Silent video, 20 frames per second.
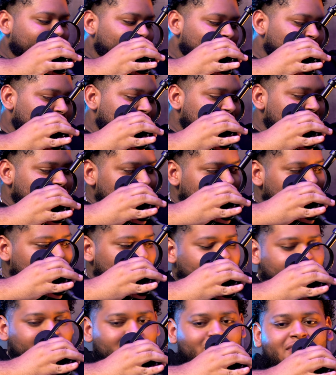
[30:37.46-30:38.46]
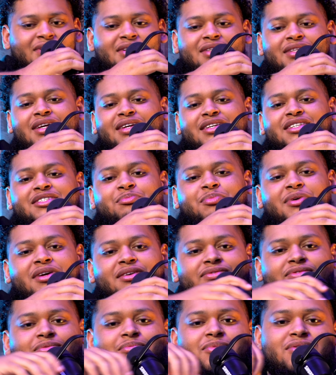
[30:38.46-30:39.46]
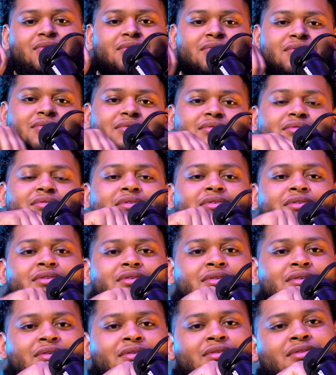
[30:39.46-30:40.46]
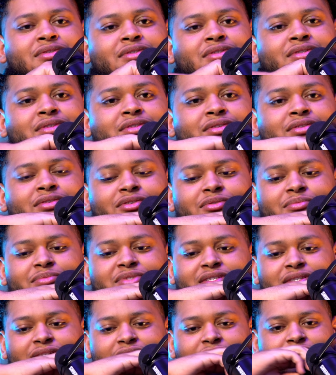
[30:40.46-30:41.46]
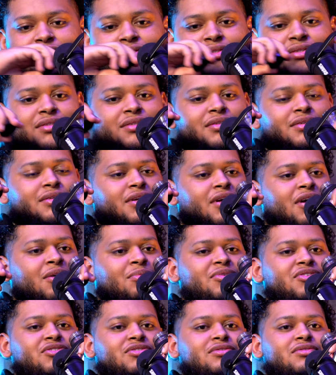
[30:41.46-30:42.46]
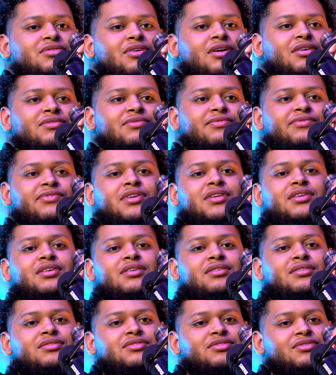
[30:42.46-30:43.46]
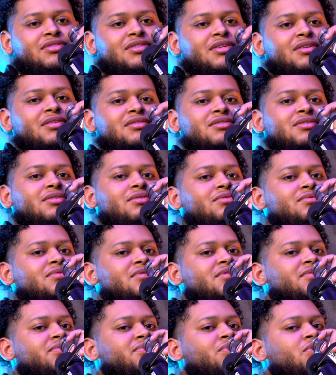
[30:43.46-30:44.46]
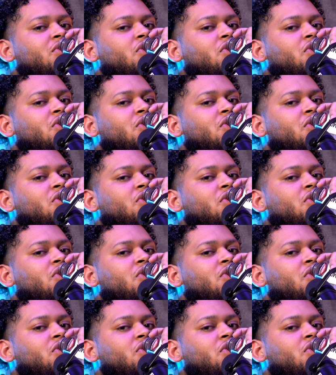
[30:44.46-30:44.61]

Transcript: else you want to tell the people? What can they expect from you? You know what I'm saying? No, how much you charge the videos? You still exclusive?